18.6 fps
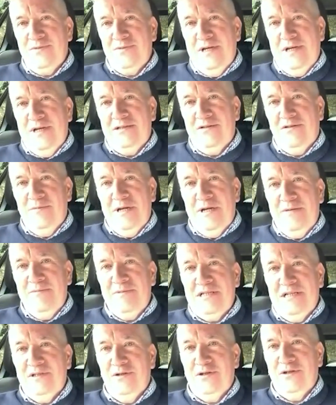don't do this.
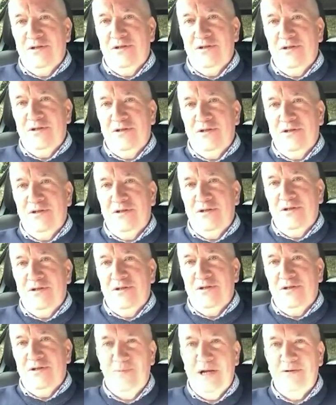If I don't push this
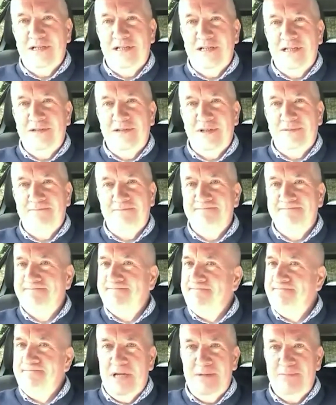extra couple hours in the evening,
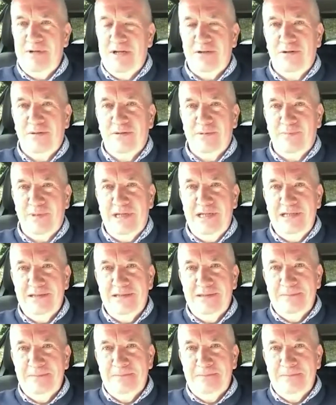I'm not going to be paid.